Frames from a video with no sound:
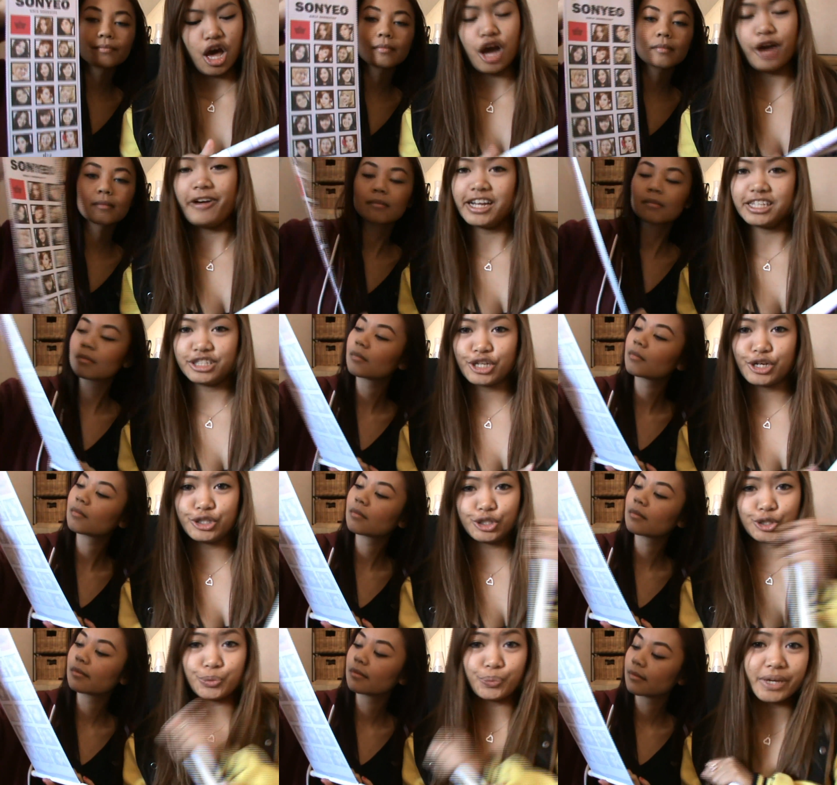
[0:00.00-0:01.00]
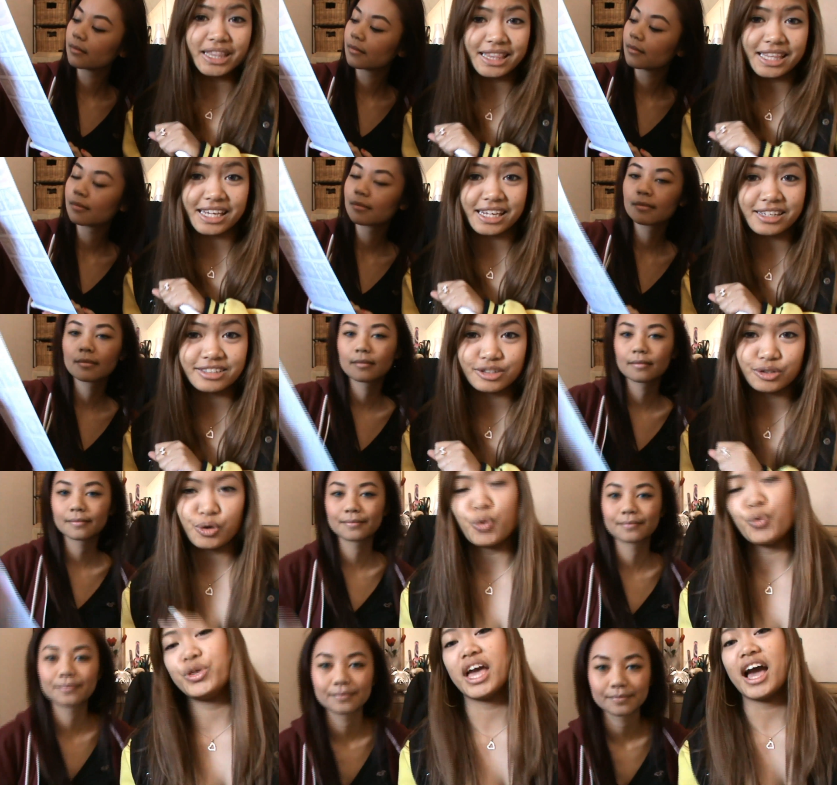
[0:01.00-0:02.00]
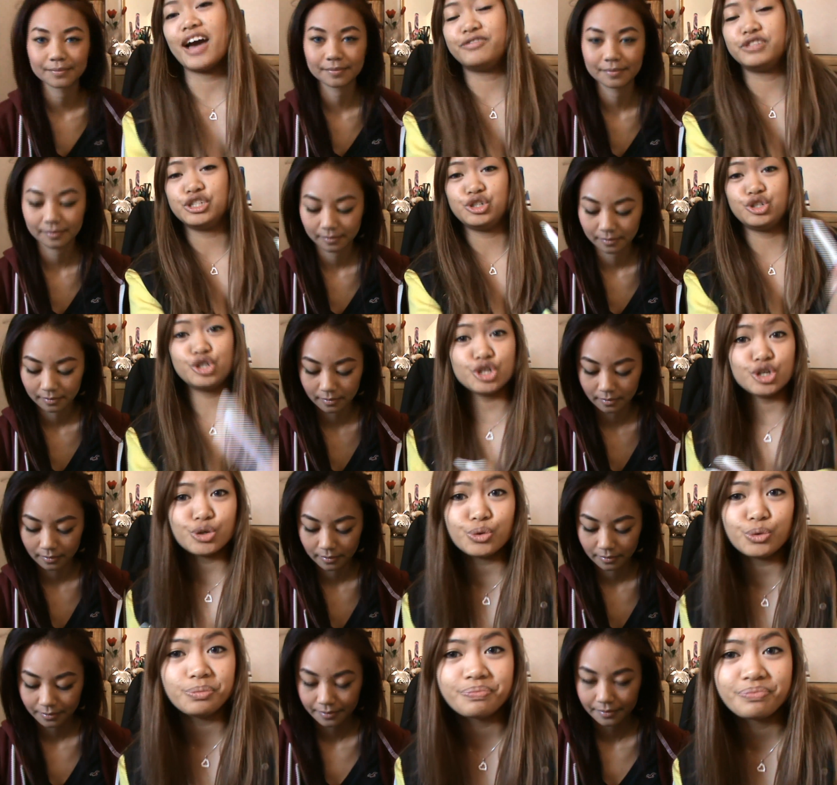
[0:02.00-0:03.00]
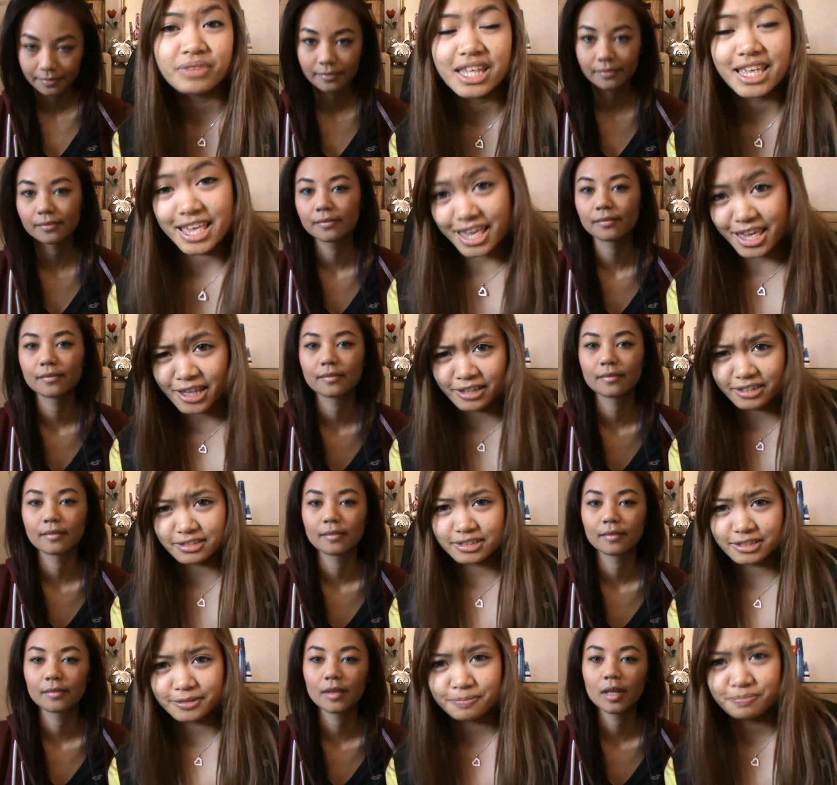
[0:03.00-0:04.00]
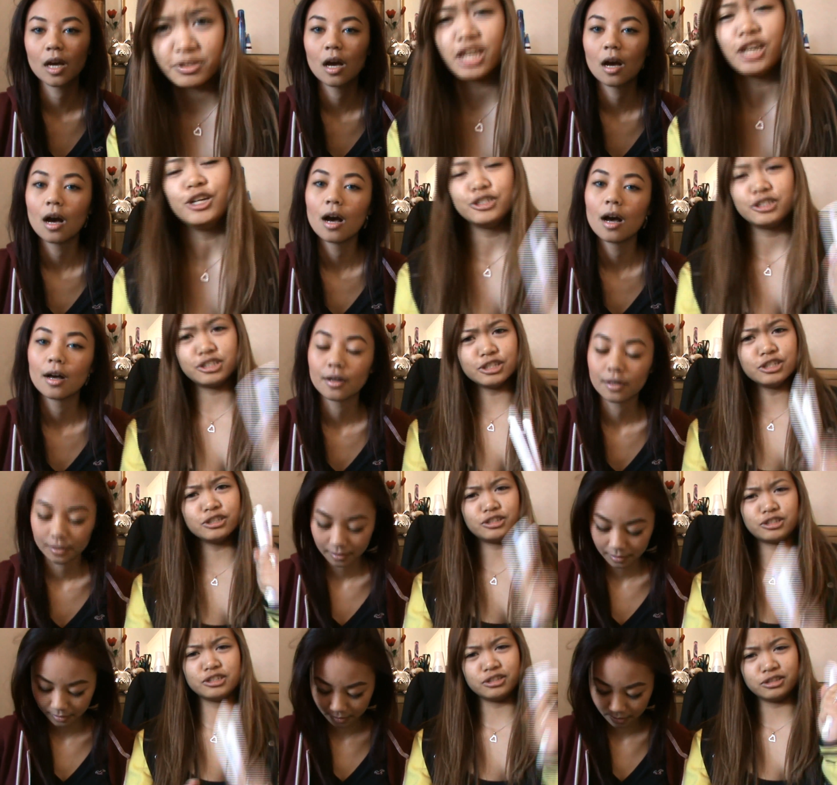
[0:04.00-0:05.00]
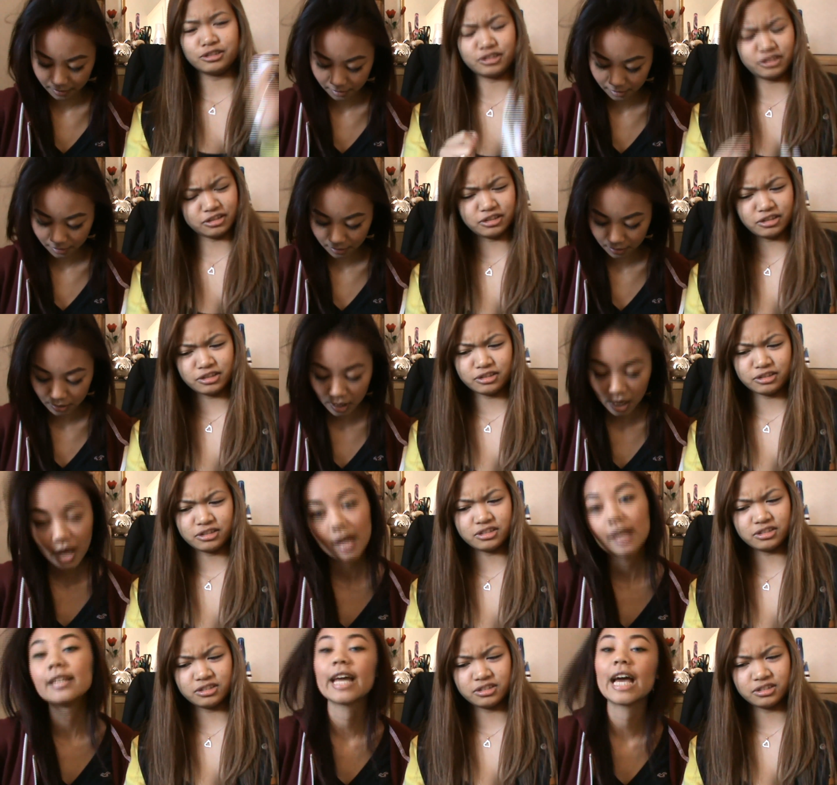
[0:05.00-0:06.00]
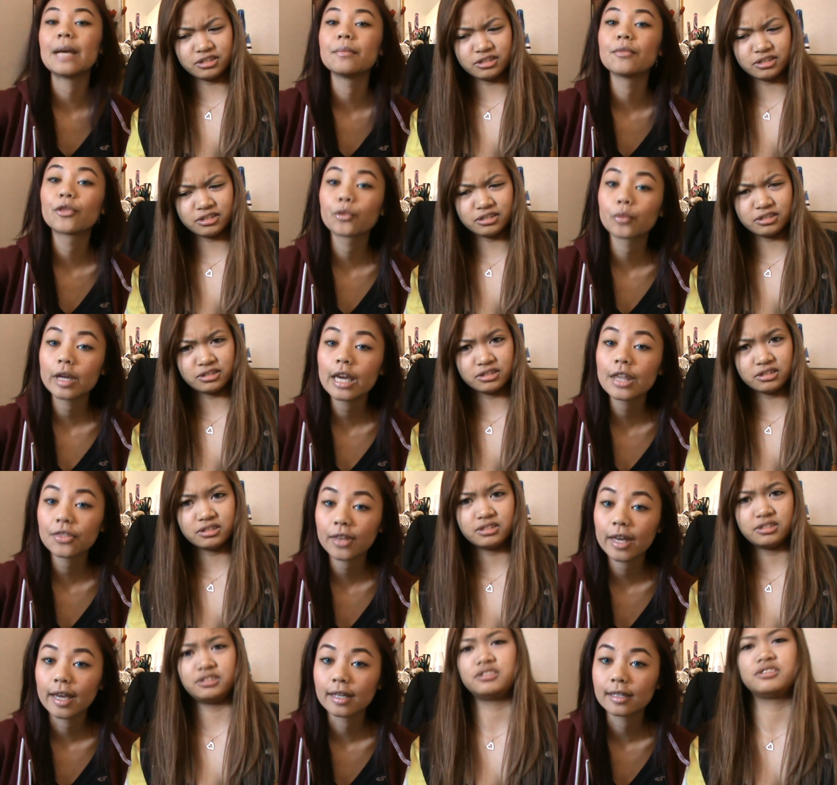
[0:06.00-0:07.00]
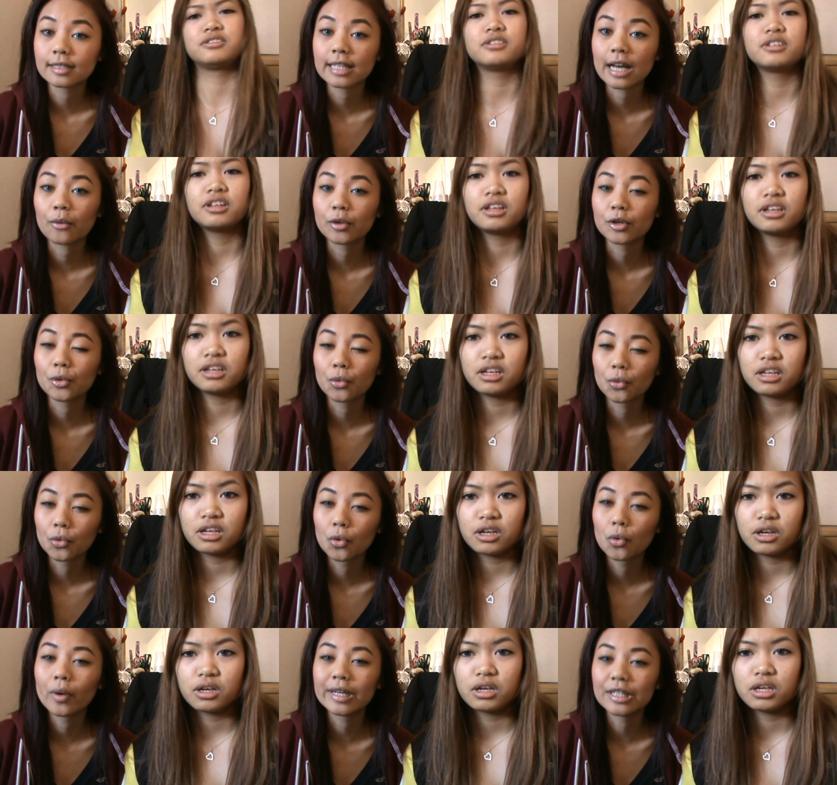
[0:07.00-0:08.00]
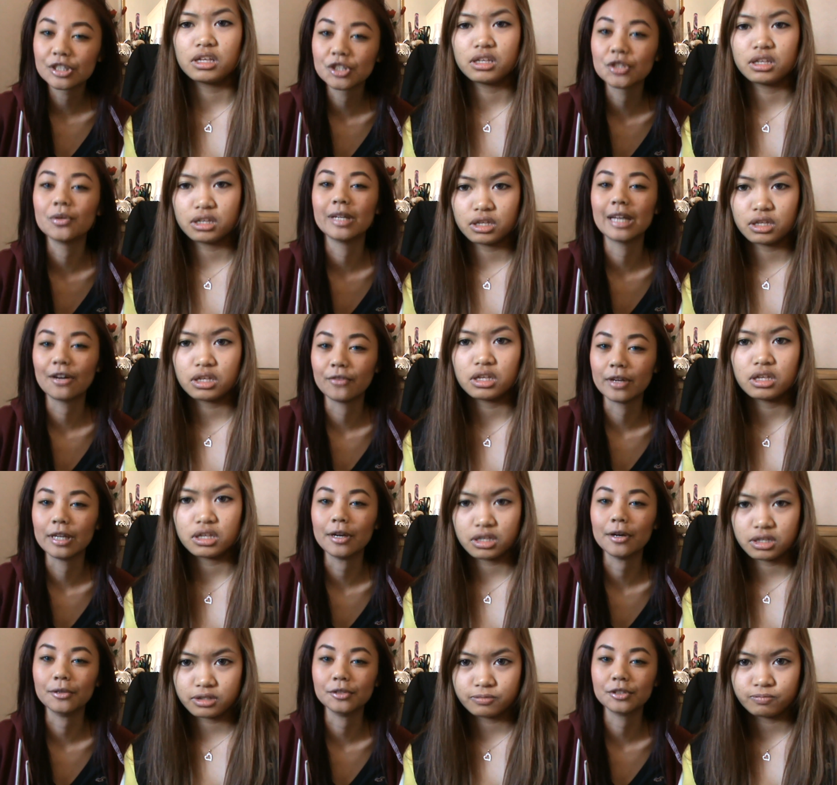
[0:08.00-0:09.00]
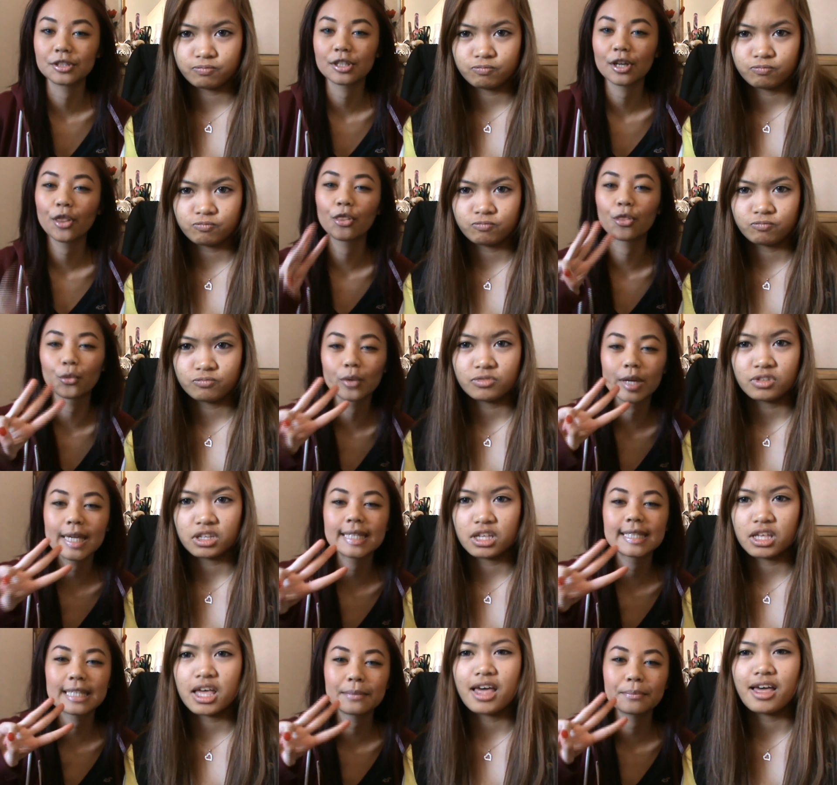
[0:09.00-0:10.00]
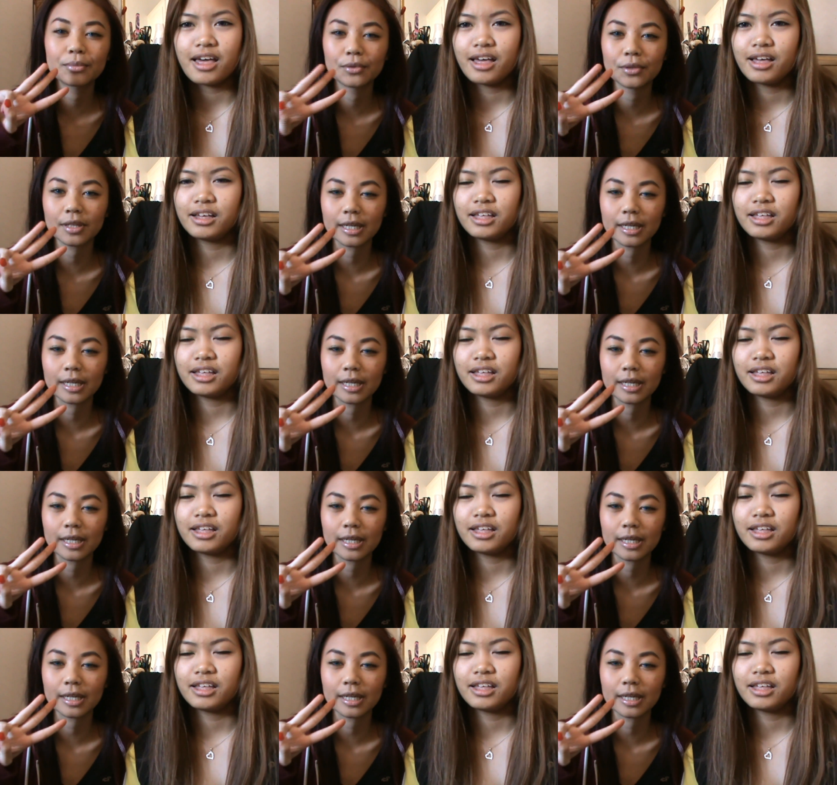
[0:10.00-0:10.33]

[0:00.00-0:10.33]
Speaker 1: All right, so to win these, all you have to do is dun dun dun.
Speaker 2: Name three things that we always do in our videos. Three simple